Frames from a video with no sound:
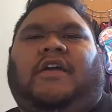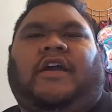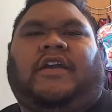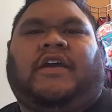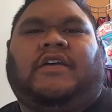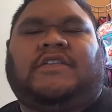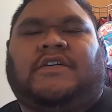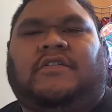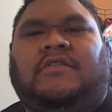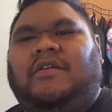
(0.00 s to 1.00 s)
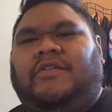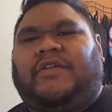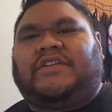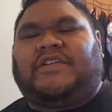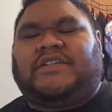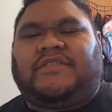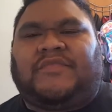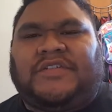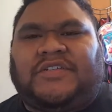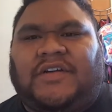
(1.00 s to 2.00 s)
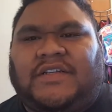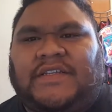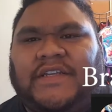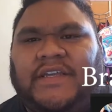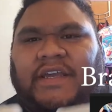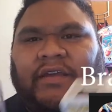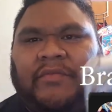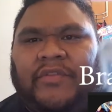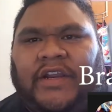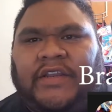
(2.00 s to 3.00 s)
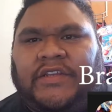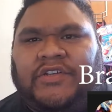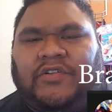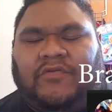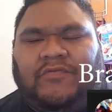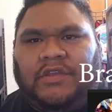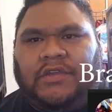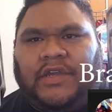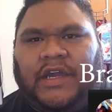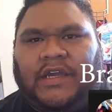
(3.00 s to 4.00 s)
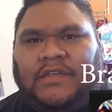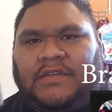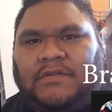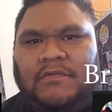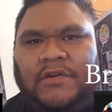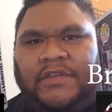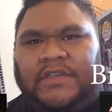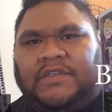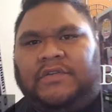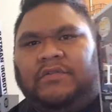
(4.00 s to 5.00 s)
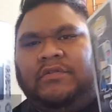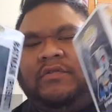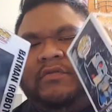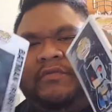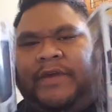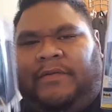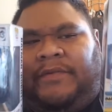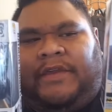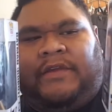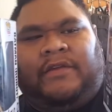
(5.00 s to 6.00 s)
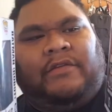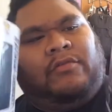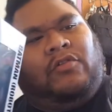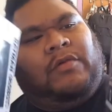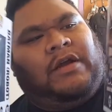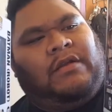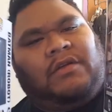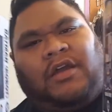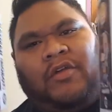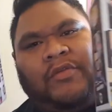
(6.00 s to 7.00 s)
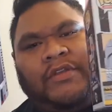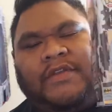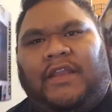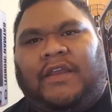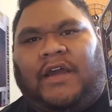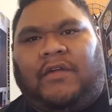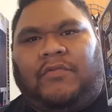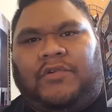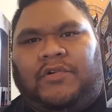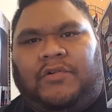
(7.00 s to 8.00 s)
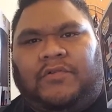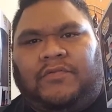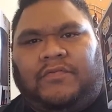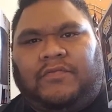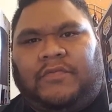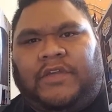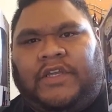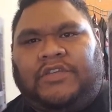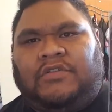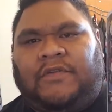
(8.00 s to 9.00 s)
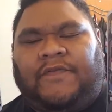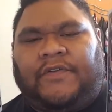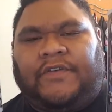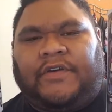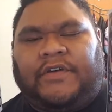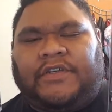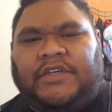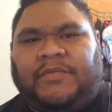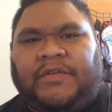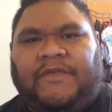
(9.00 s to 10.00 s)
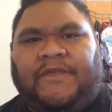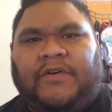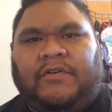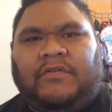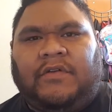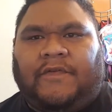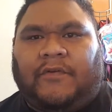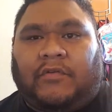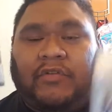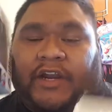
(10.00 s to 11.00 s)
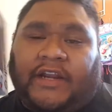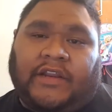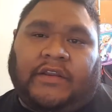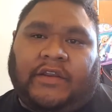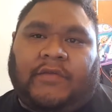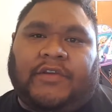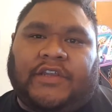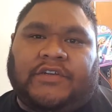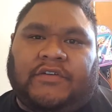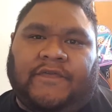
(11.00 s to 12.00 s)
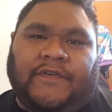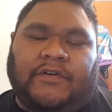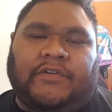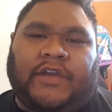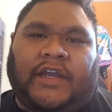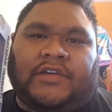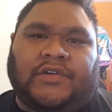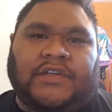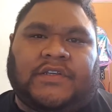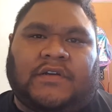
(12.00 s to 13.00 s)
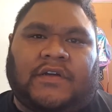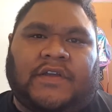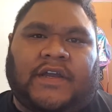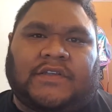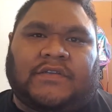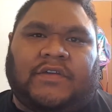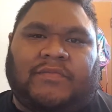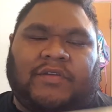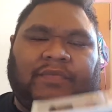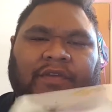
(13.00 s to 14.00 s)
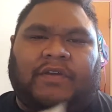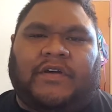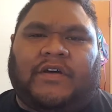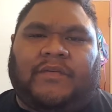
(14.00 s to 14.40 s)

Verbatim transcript: Alright guys, so congratulations to Monstrossi and Brandon Joel. You guys won these two Batman robot comics, and I will hit you up for the shipping info. For Brandon, I'm gonna need your info, your address and all that, so hit me up in the